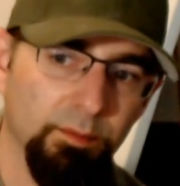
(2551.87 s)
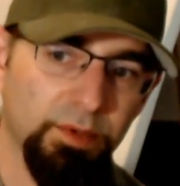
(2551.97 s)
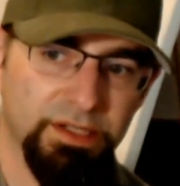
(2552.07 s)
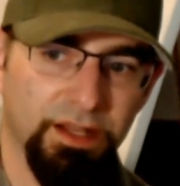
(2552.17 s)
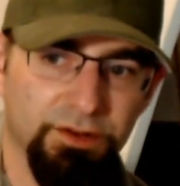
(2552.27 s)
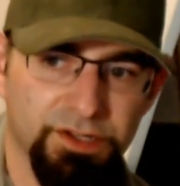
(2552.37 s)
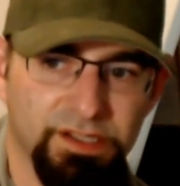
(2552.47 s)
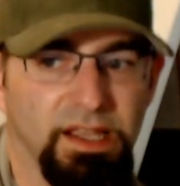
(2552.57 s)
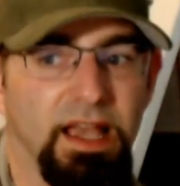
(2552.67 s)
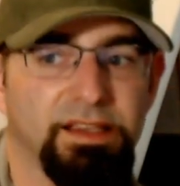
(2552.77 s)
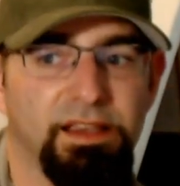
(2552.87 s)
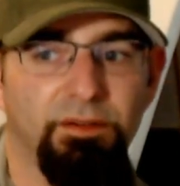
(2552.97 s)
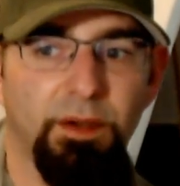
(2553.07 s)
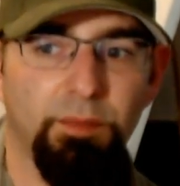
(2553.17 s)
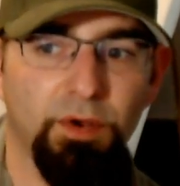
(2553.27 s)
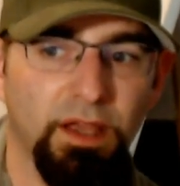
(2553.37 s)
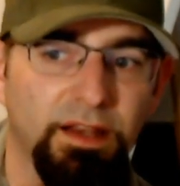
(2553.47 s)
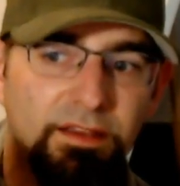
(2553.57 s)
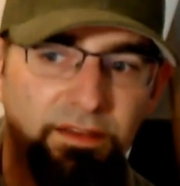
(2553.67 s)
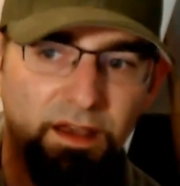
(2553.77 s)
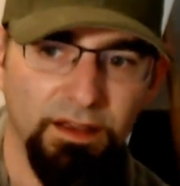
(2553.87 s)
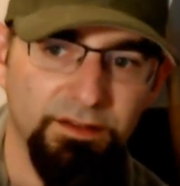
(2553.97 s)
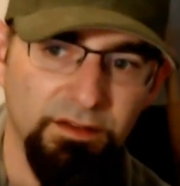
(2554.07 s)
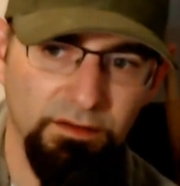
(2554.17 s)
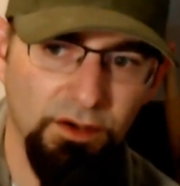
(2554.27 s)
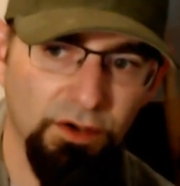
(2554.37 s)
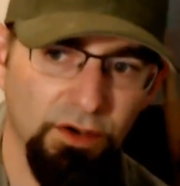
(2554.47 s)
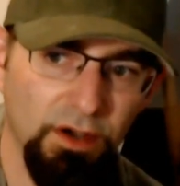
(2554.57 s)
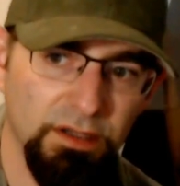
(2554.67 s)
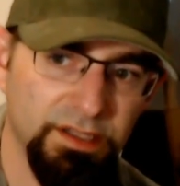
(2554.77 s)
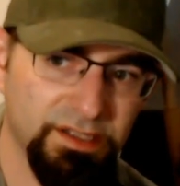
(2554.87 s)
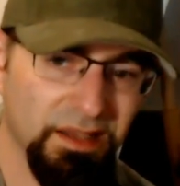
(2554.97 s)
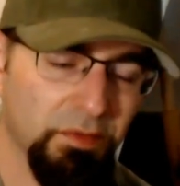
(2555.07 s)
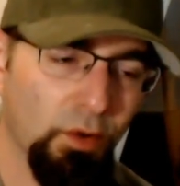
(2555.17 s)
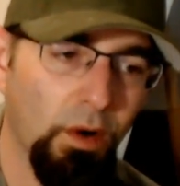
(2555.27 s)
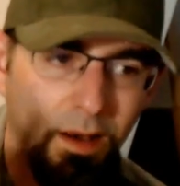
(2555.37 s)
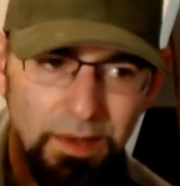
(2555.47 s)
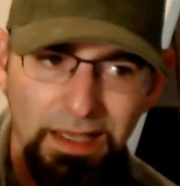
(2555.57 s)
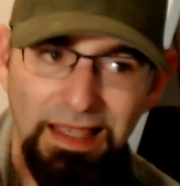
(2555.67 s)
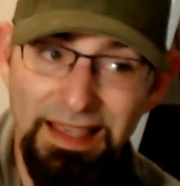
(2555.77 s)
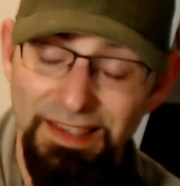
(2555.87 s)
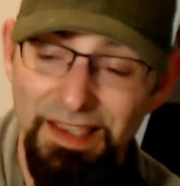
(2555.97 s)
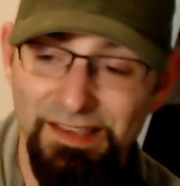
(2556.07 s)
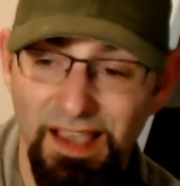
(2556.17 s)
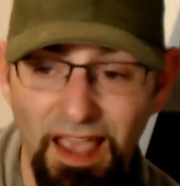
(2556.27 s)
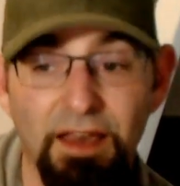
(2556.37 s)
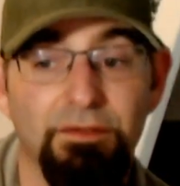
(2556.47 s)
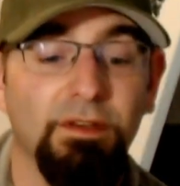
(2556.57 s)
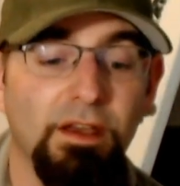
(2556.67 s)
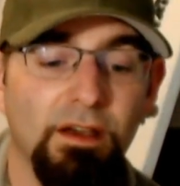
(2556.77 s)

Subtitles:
Potato just asked, have I put any thought into the logo he sent me a while back? Yes, I have.